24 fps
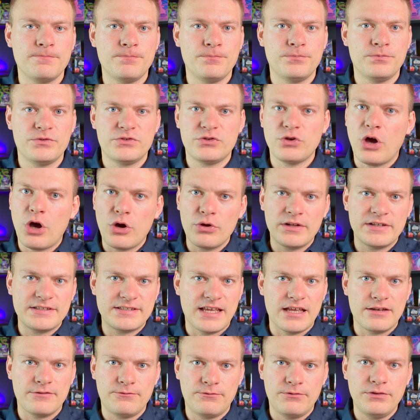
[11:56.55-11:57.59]
So how does
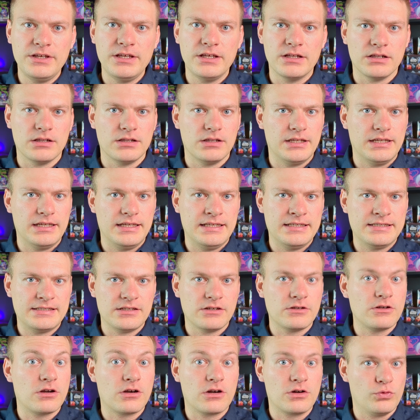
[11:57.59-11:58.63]
that feel? Is the
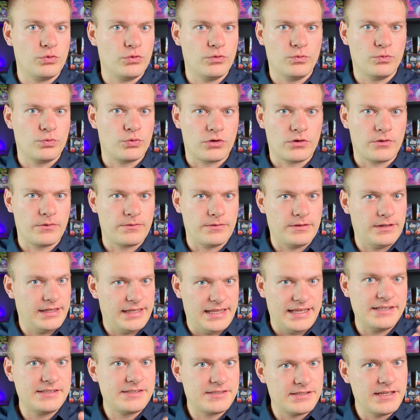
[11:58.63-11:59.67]
card worth
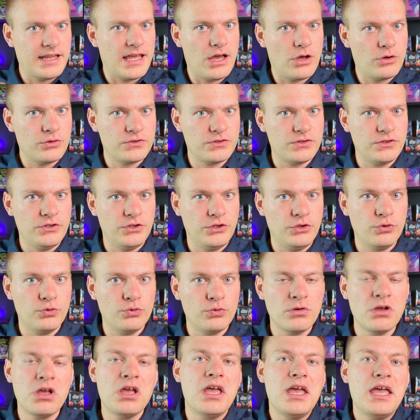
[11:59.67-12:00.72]
less now to you?
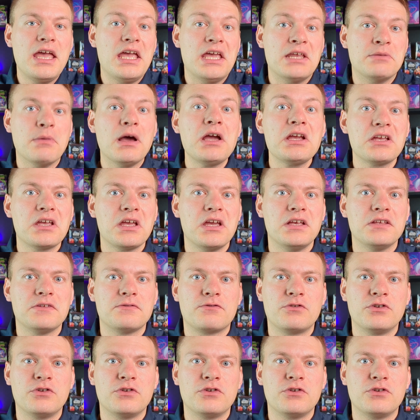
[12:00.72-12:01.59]
In my case, for